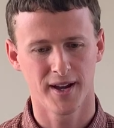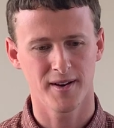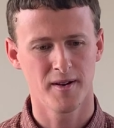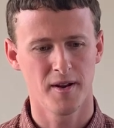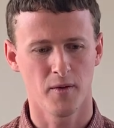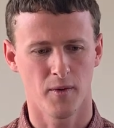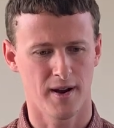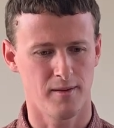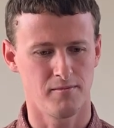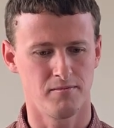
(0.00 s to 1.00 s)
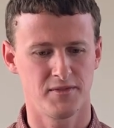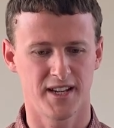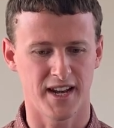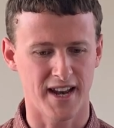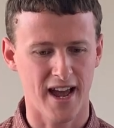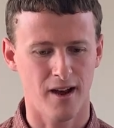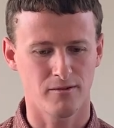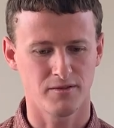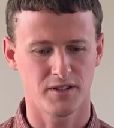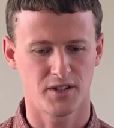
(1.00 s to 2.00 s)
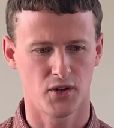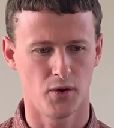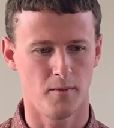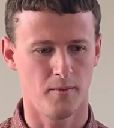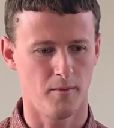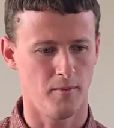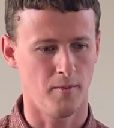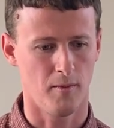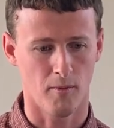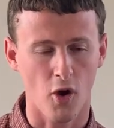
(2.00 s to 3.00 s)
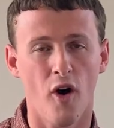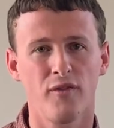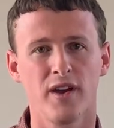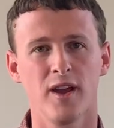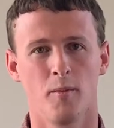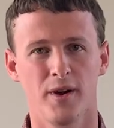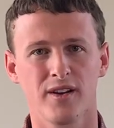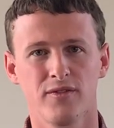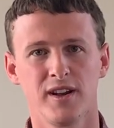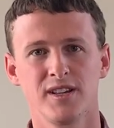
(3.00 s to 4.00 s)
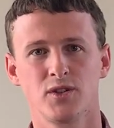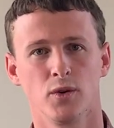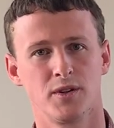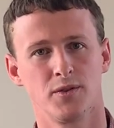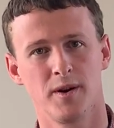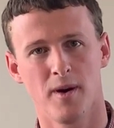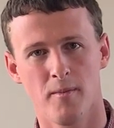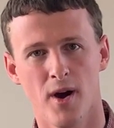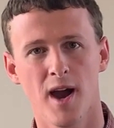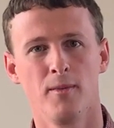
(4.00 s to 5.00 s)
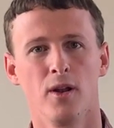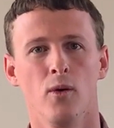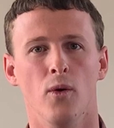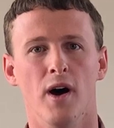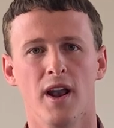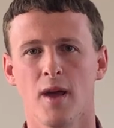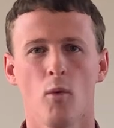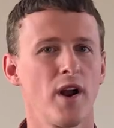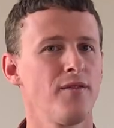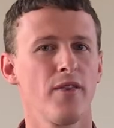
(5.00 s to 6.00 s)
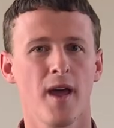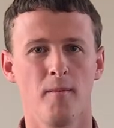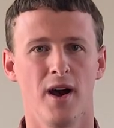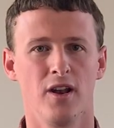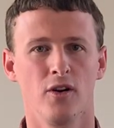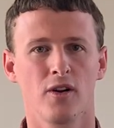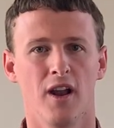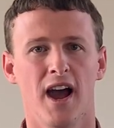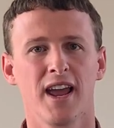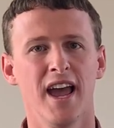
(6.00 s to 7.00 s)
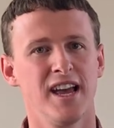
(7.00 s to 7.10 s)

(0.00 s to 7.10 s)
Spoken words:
it when I'm sitting down to coffee or breakfast or to read my Bible or like whatever that might look like.